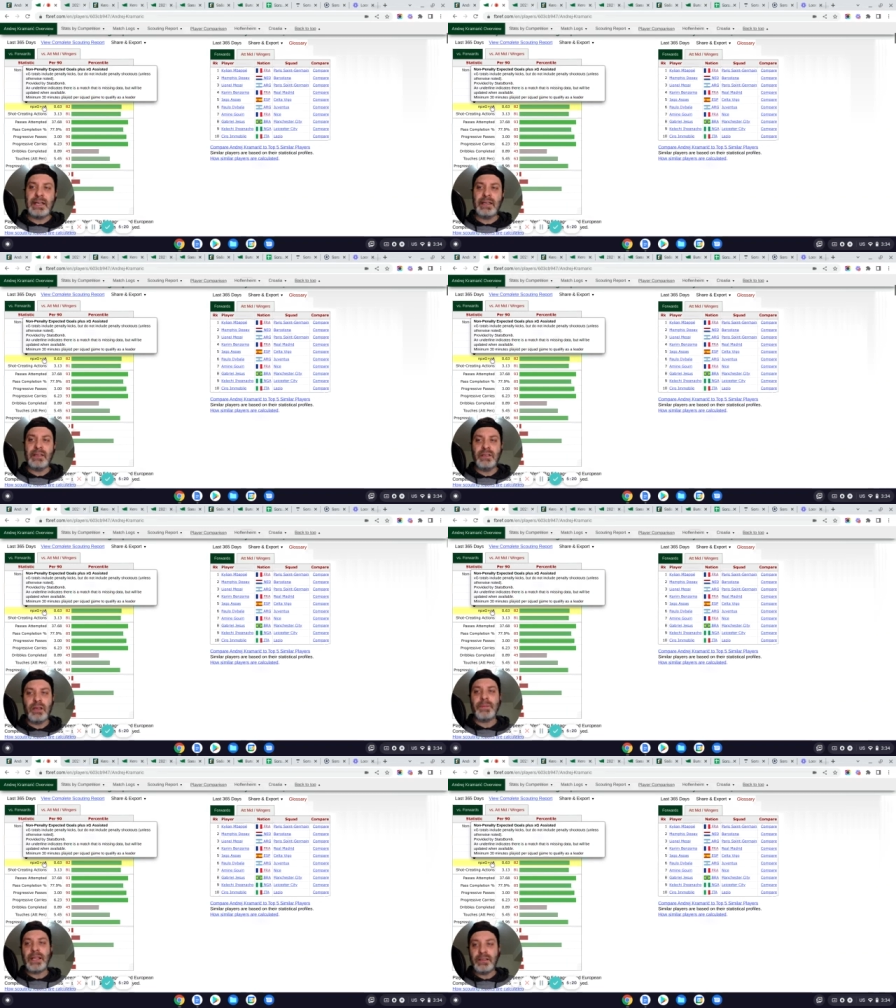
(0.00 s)

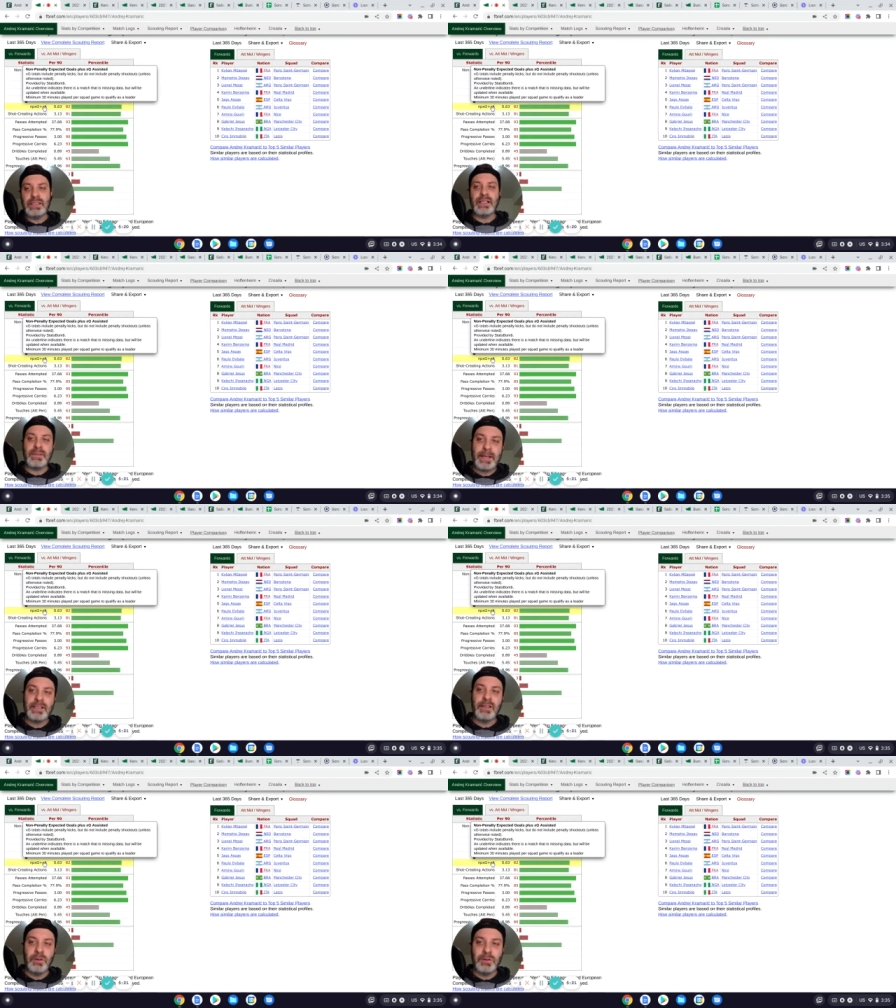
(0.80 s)
non-penalty
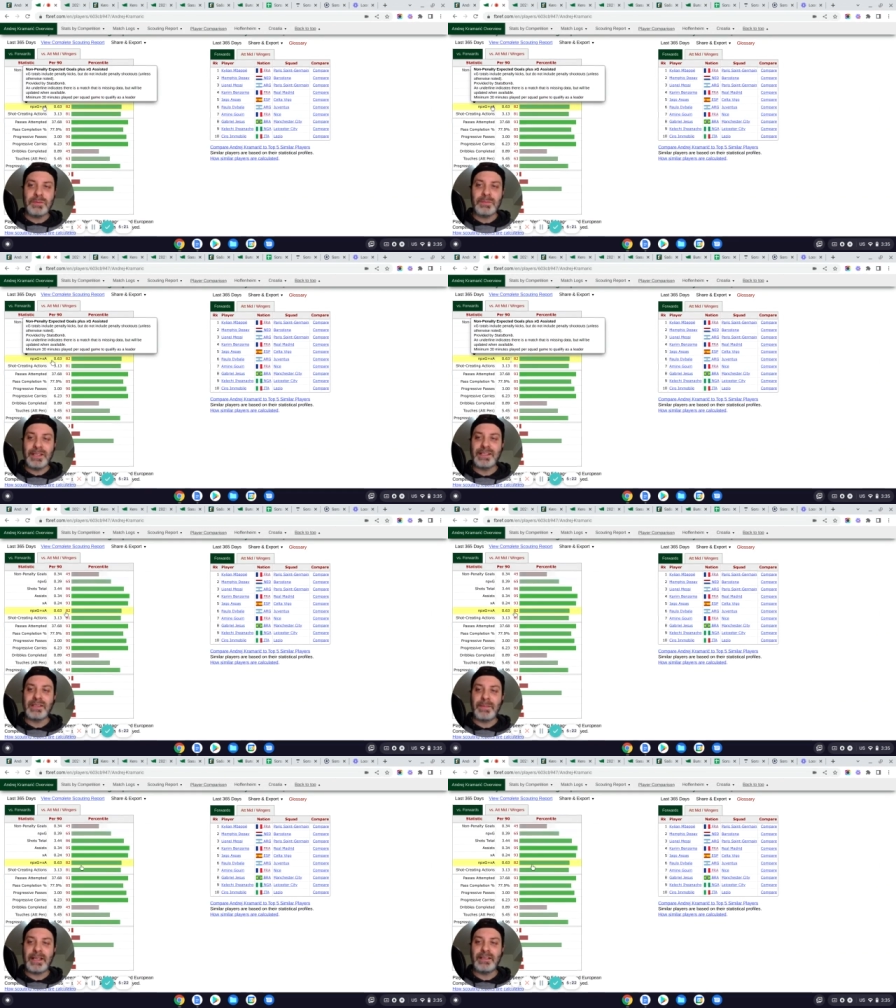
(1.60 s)
expected goals plus
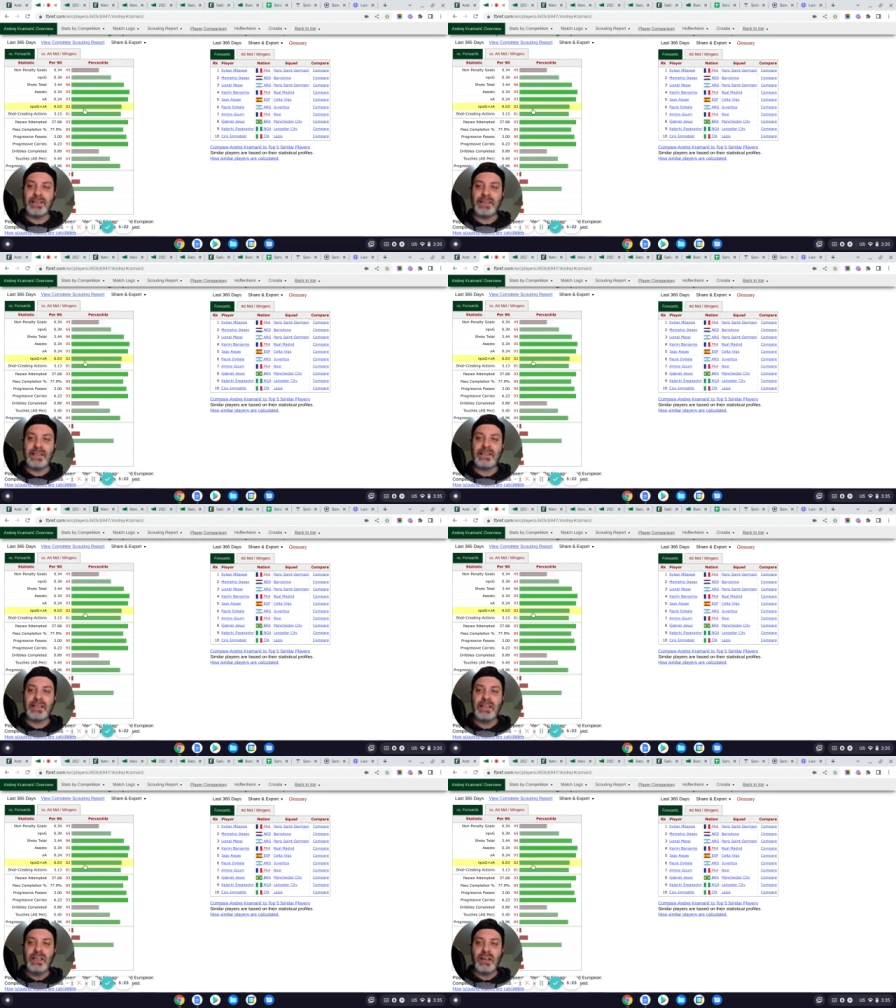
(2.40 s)
expected
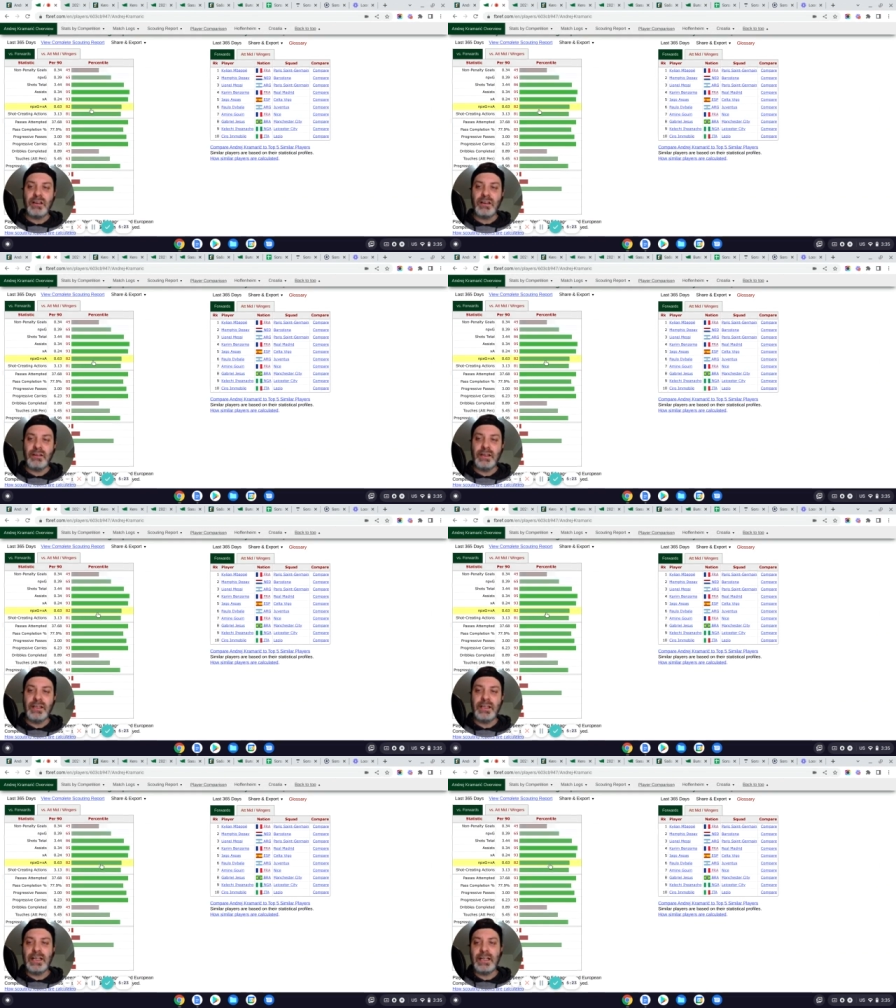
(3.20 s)
assists are
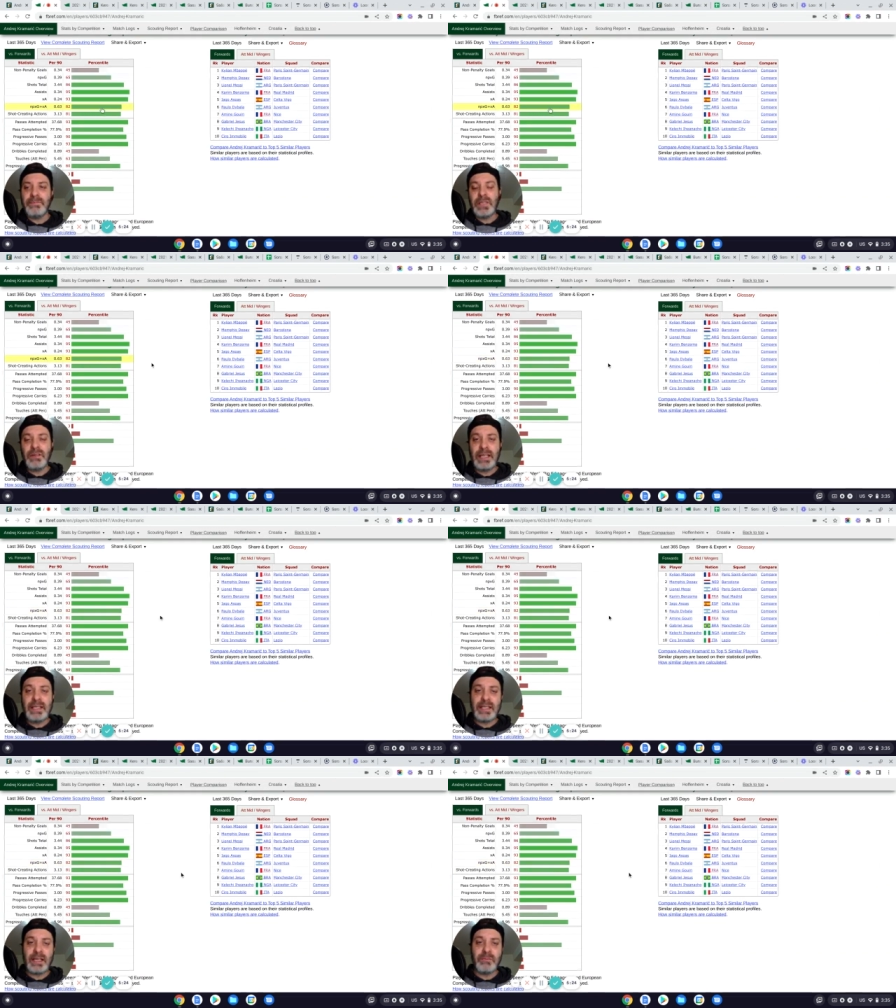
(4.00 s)
in, you know,
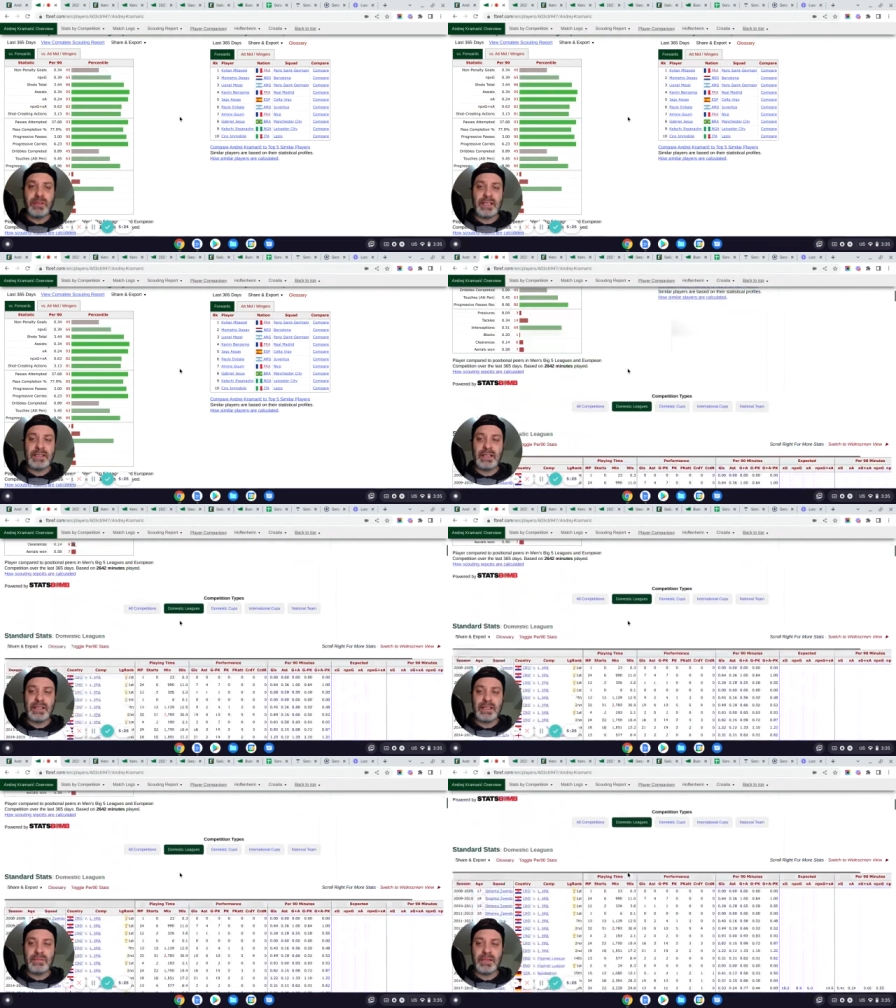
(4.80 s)
82nd
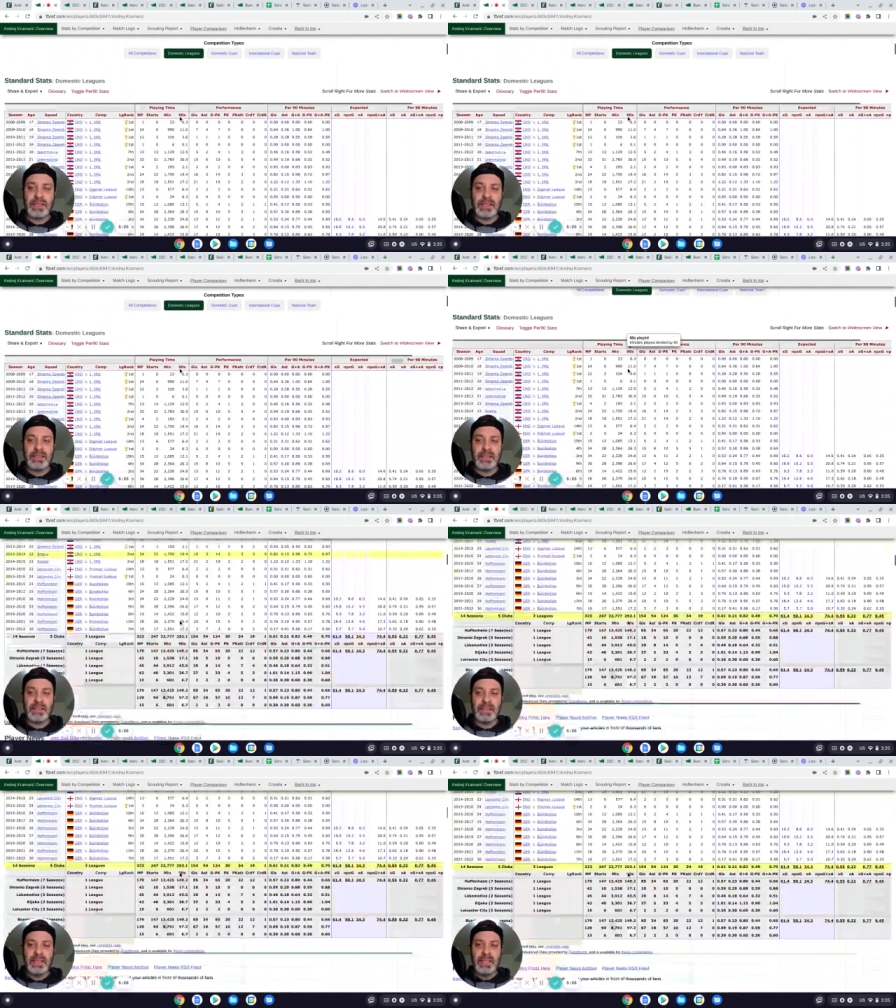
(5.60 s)
percentile. That's pretty decent.